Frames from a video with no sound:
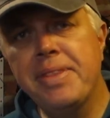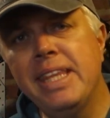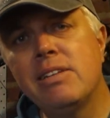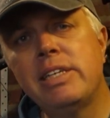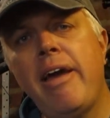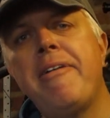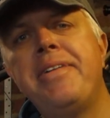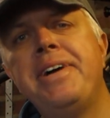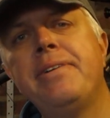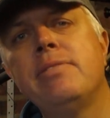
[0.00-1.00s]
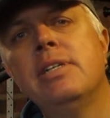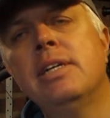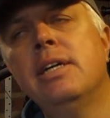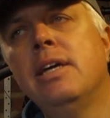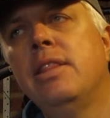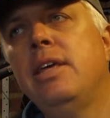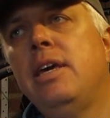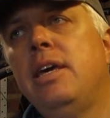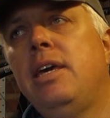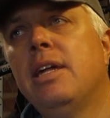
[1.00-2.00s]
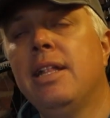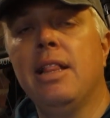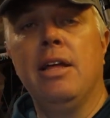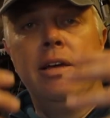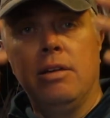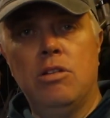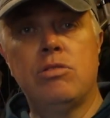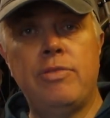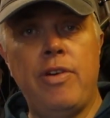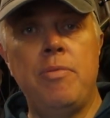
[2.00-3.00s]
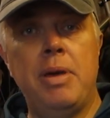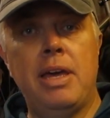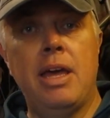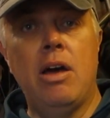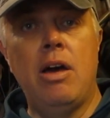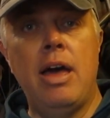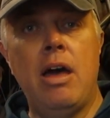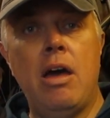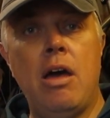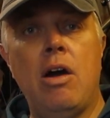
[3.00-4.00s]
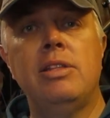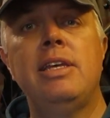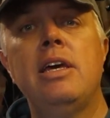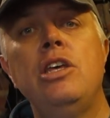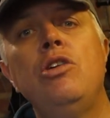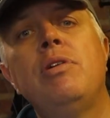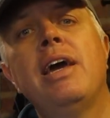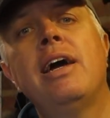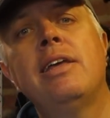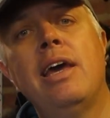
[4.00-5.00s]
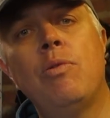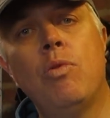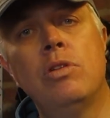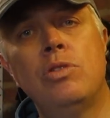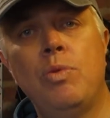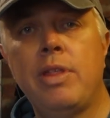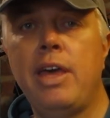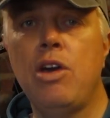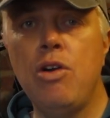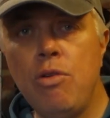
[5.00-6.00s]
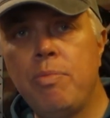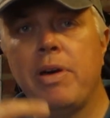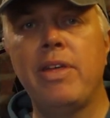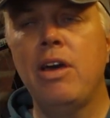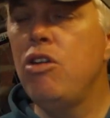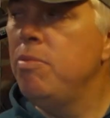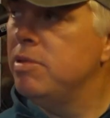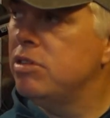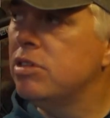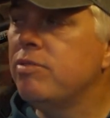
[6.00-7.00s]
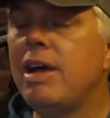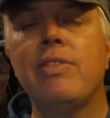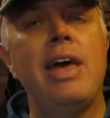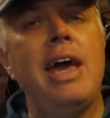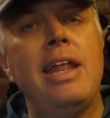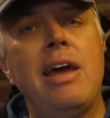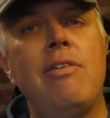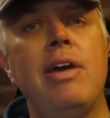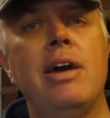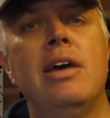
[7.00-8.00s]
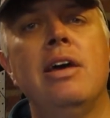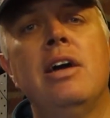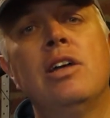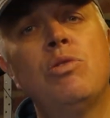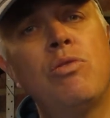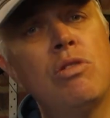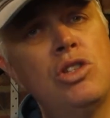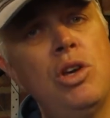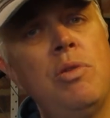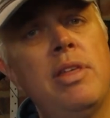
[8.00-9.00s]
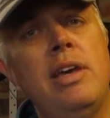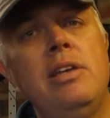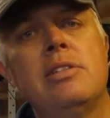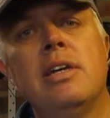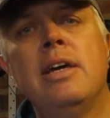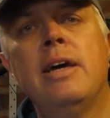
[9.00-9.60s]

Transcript: Now to get around the claustrophobic uh, idea, you can get ones with a hoop, and their hoop is just around the head area. And so I've got two of these.